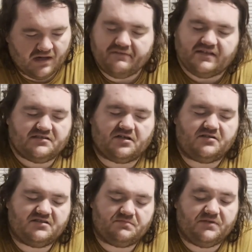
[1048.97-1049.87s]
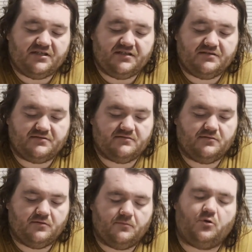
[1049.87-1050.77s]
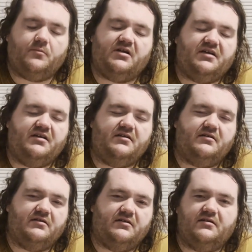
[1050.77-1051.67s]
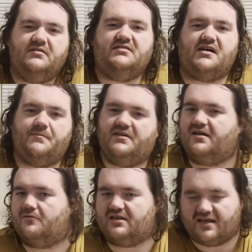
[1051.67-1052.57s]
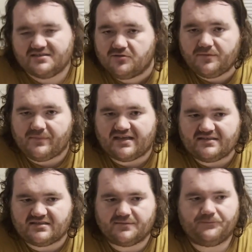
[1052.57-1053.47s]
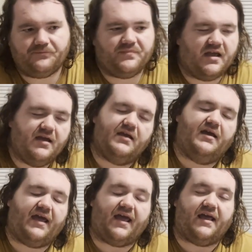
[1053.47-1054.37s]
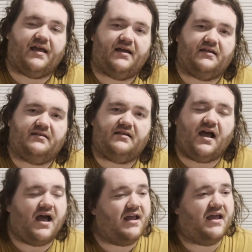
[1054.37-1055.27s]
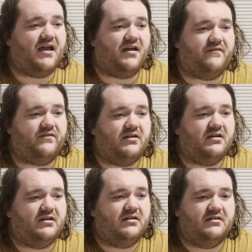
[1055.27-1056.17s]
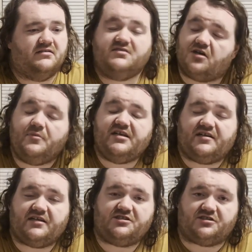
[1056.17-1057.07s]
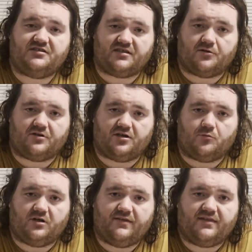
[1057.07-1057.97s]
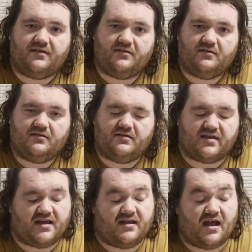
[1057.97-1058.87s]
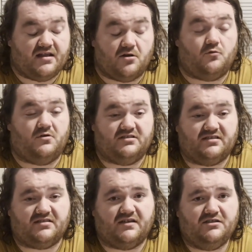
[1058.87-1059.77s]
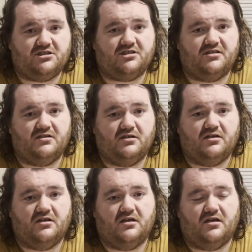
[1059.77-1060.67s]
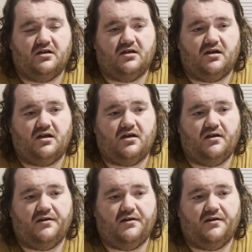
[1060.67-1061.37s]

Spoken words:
This cost me more money and time than I would like to admit, and I have so many dishes to go deal with that I don't want to touch. I